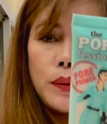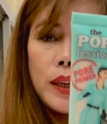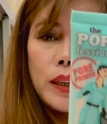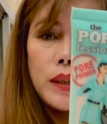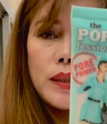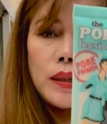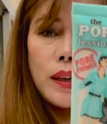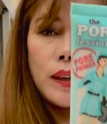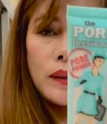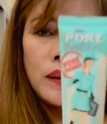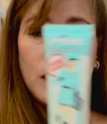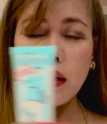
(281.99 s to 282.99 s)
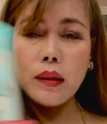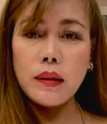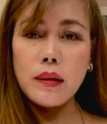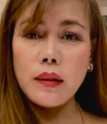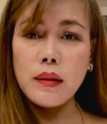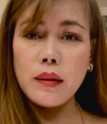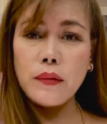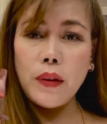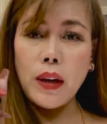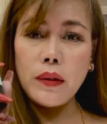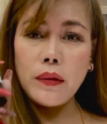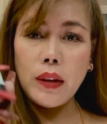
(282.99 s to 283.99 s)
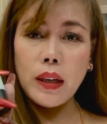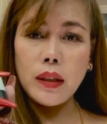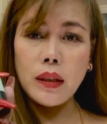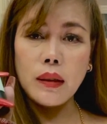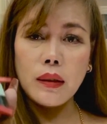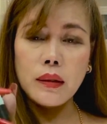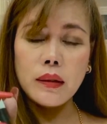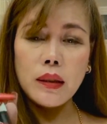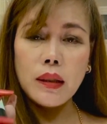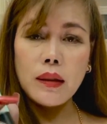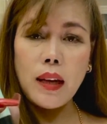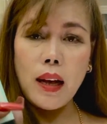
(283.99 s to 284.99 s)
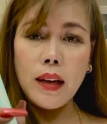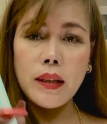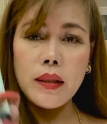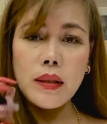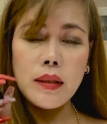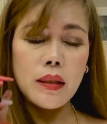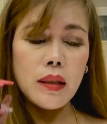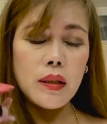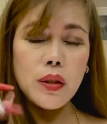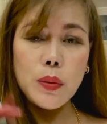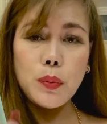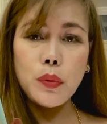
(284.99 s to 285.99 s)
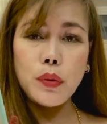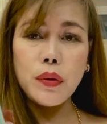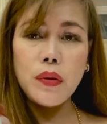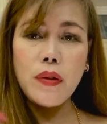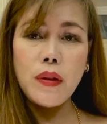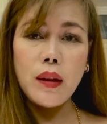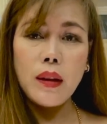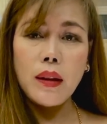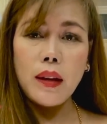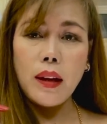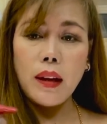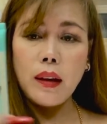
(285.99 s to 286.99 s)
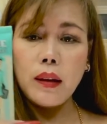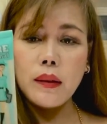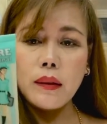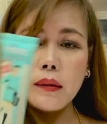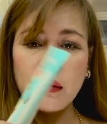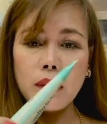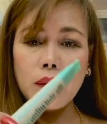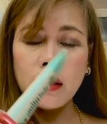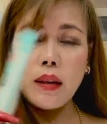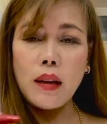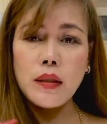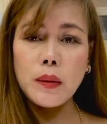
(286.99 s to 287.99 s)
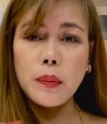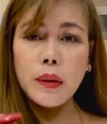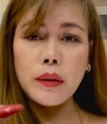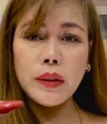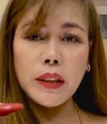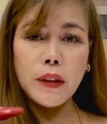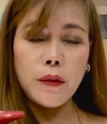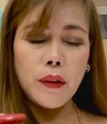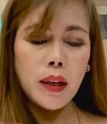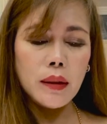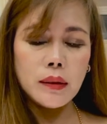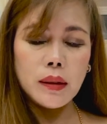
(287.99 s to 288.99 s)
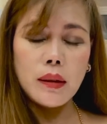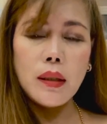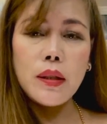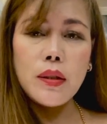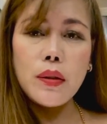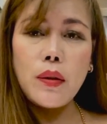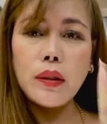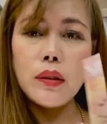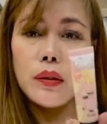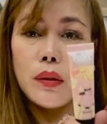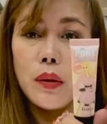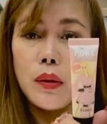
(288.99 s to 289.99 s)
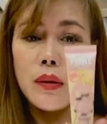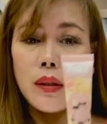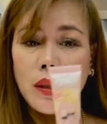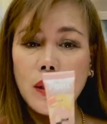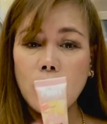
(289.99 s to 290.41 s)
like I said, this is very nice, smooth, and it has a blurring effect. So I don't know